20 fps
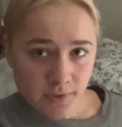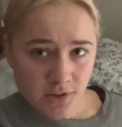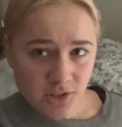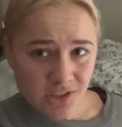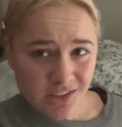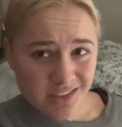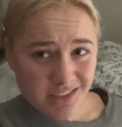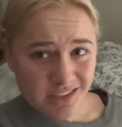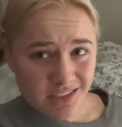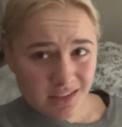
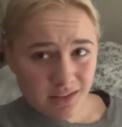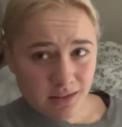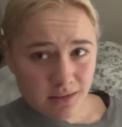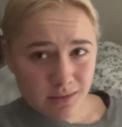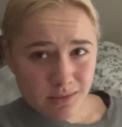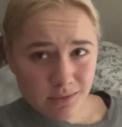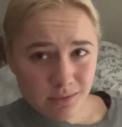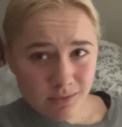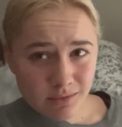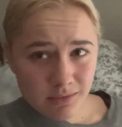She's
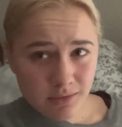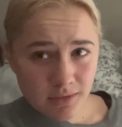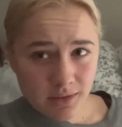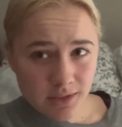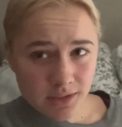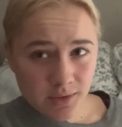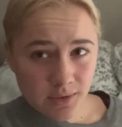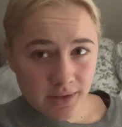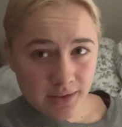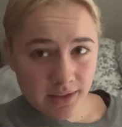sicko.
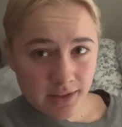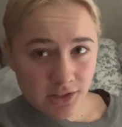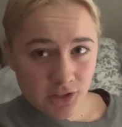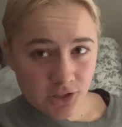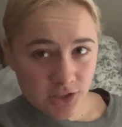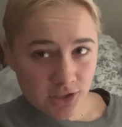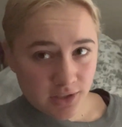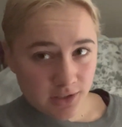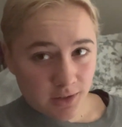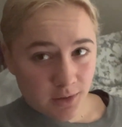So I think
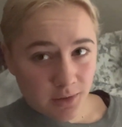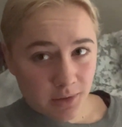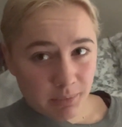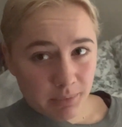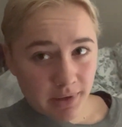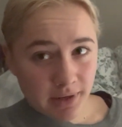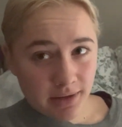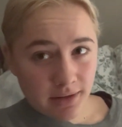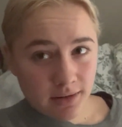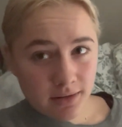she should go to
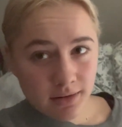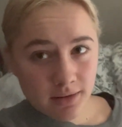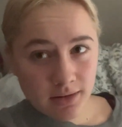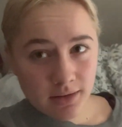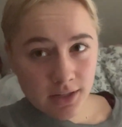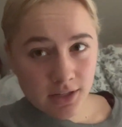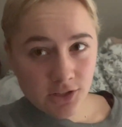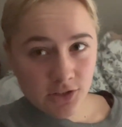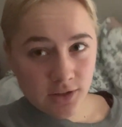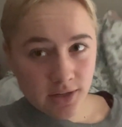bed
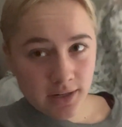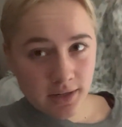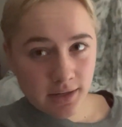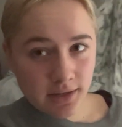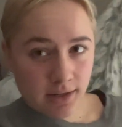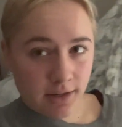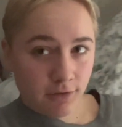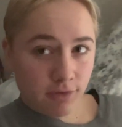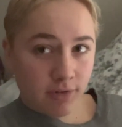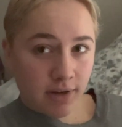and try to
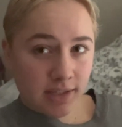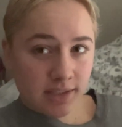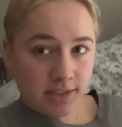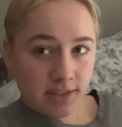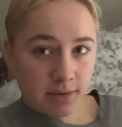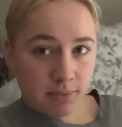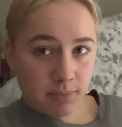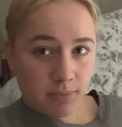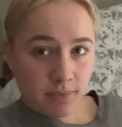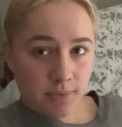rest
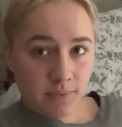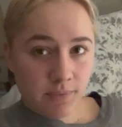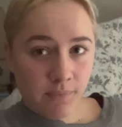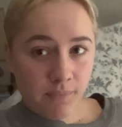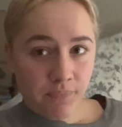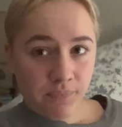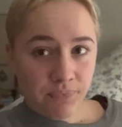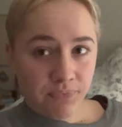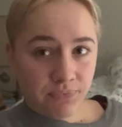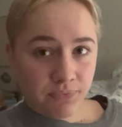up. I should go
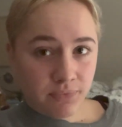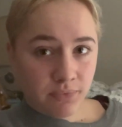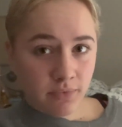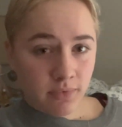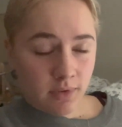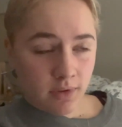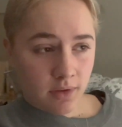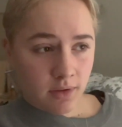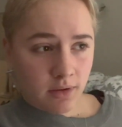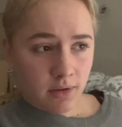to class.
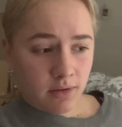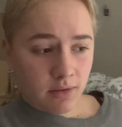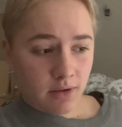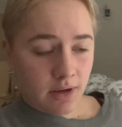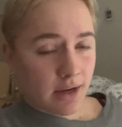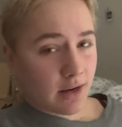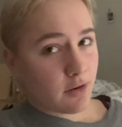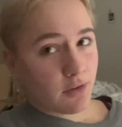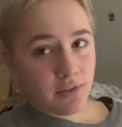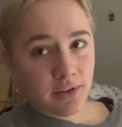
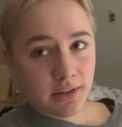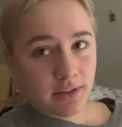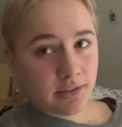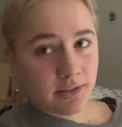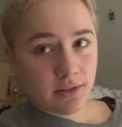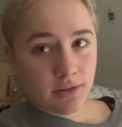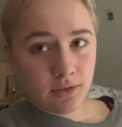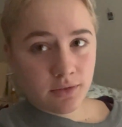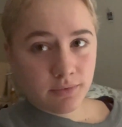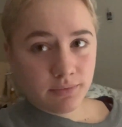I don't think
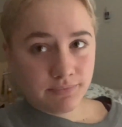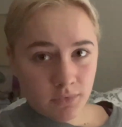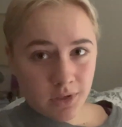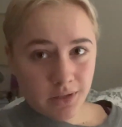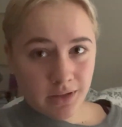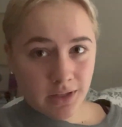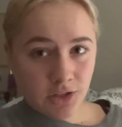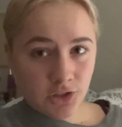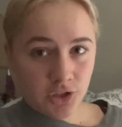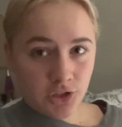so. I
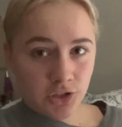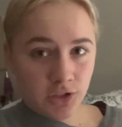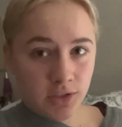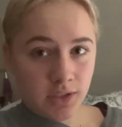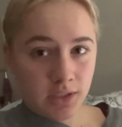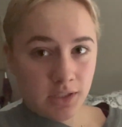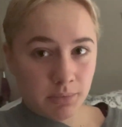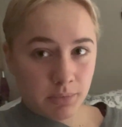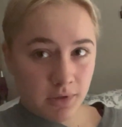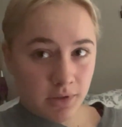think she should
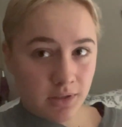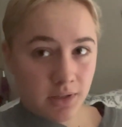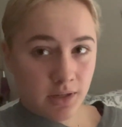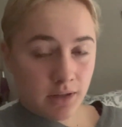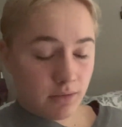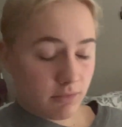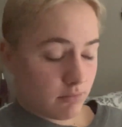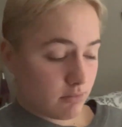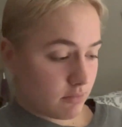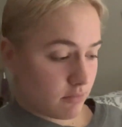sleep I have a
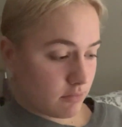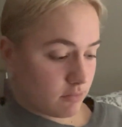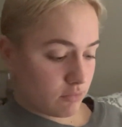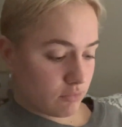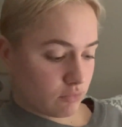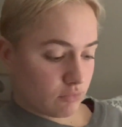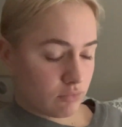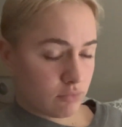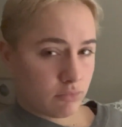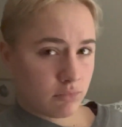sore
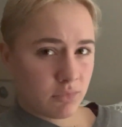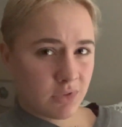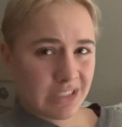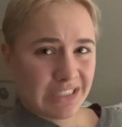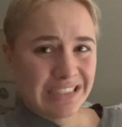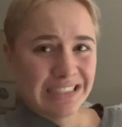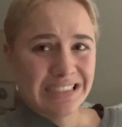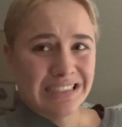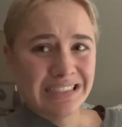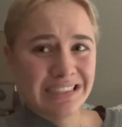throat.
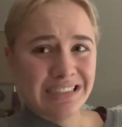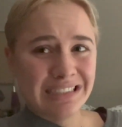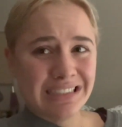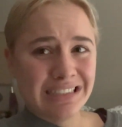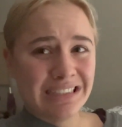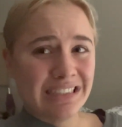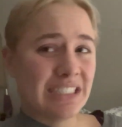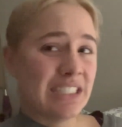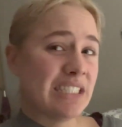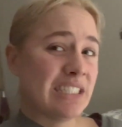
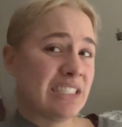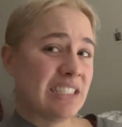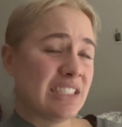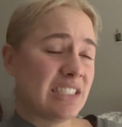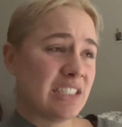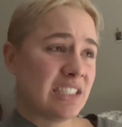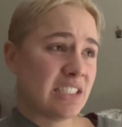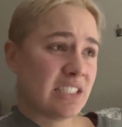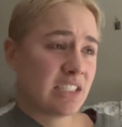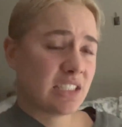It's
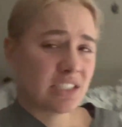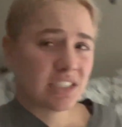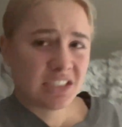really bad.